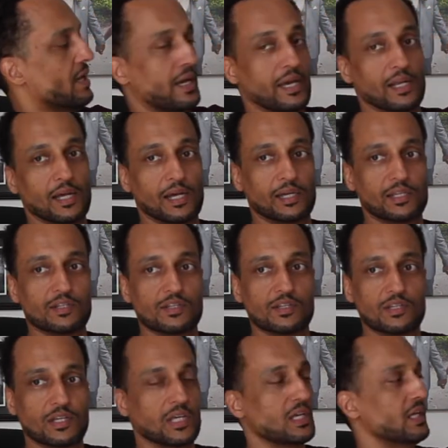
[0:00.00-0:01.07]
and I can
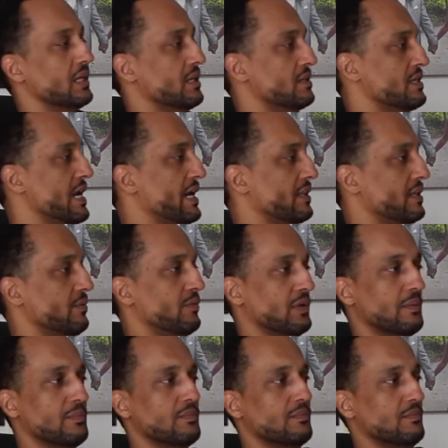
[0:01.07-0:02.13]
see exactly
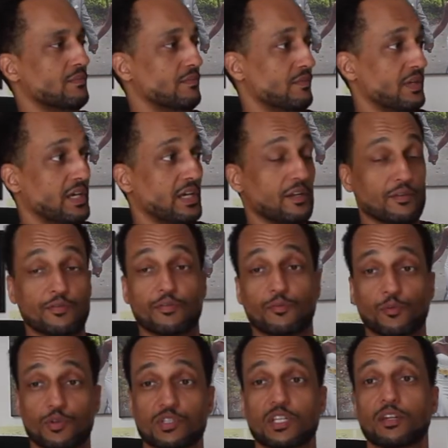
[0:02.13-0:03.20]

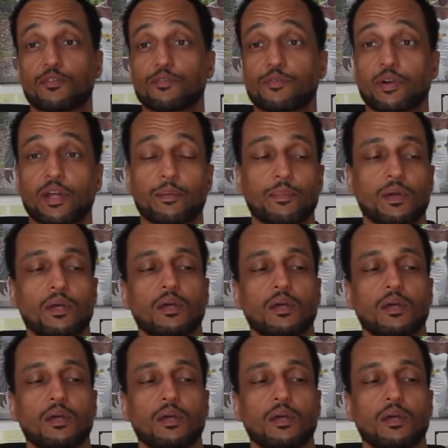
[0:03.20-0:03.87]
what's in the frame.